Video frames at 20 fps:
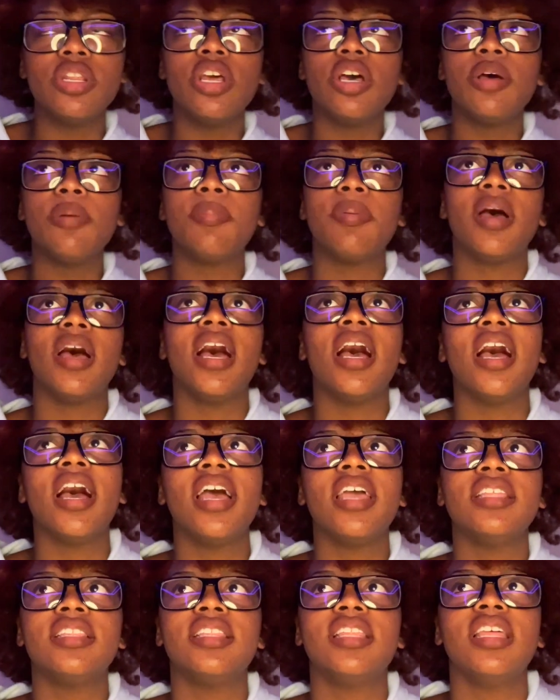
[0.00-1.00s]
up,
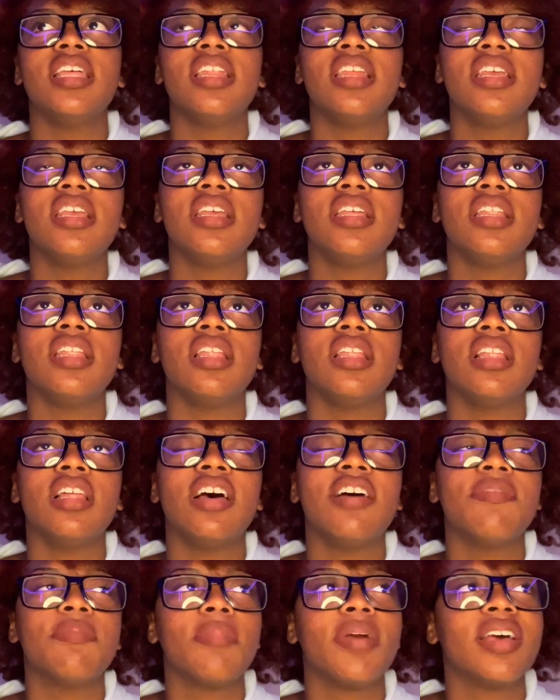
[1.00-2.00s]
I didn't
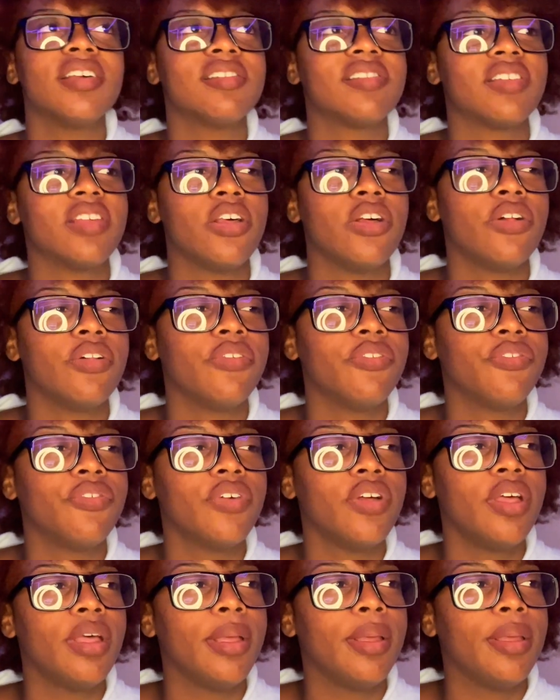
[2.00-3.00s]
love myself,
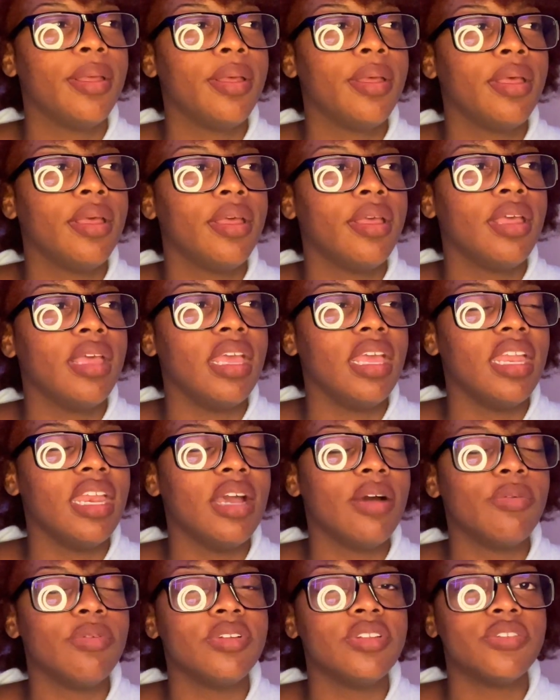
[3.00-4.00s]
and I
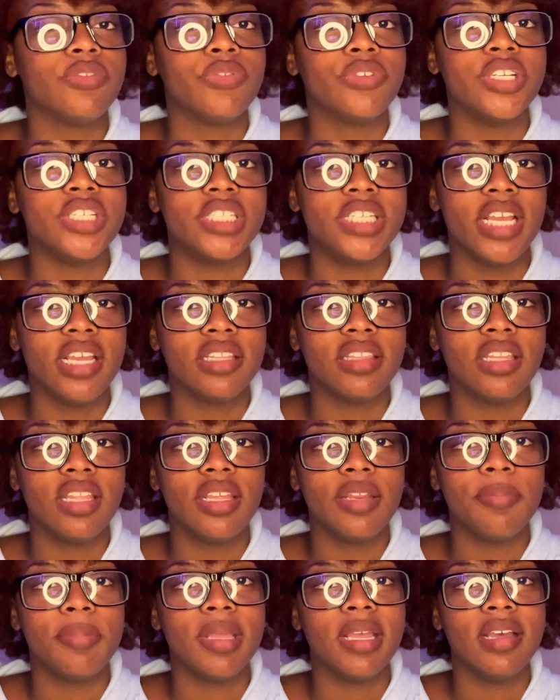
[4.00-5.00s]
was
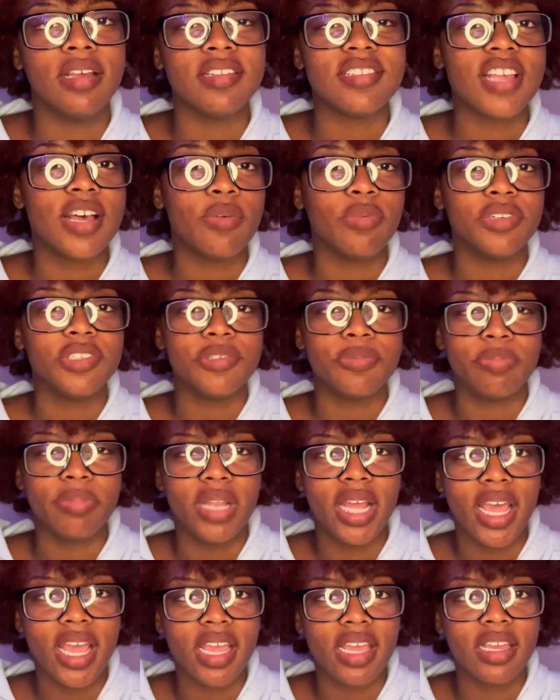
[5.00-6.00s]
rejected because I was
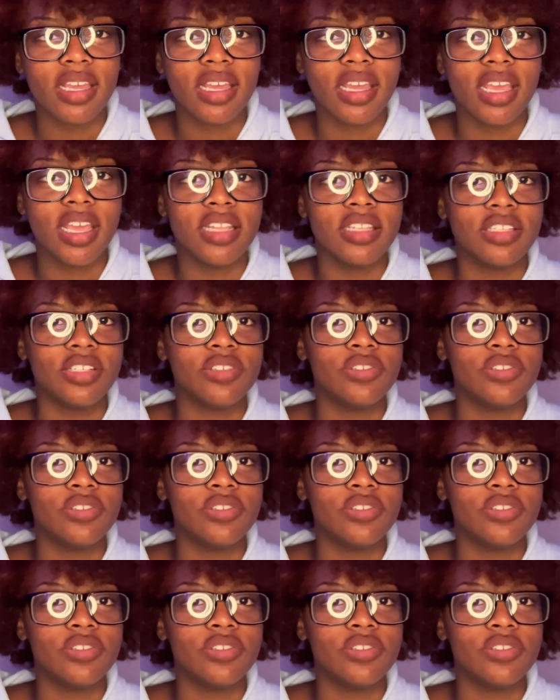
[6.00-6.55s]
black in the